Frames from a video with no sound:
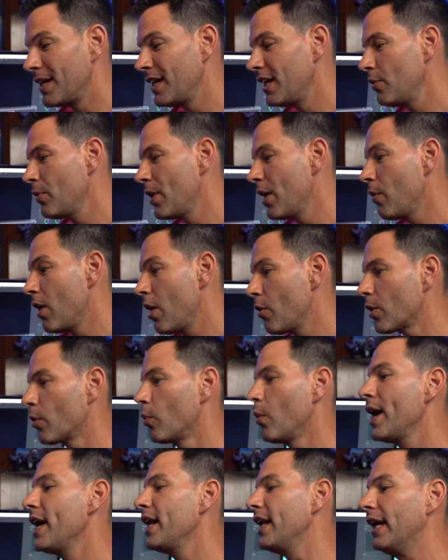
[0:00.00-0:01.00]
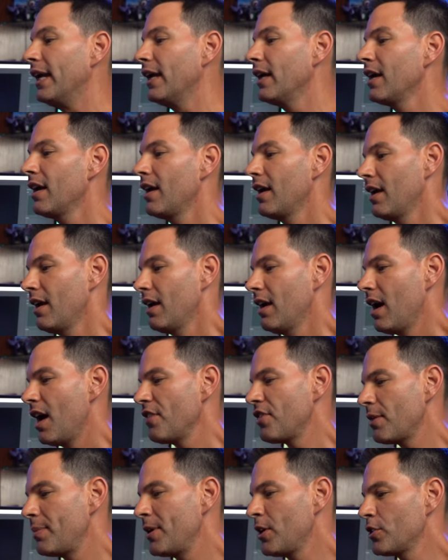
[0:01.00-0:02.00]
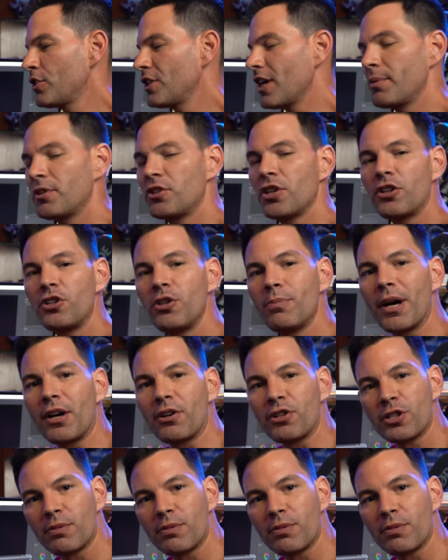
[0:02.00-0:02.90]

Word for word: But anyway, while we're waiting, I thought it'd be a good time to talk to you about our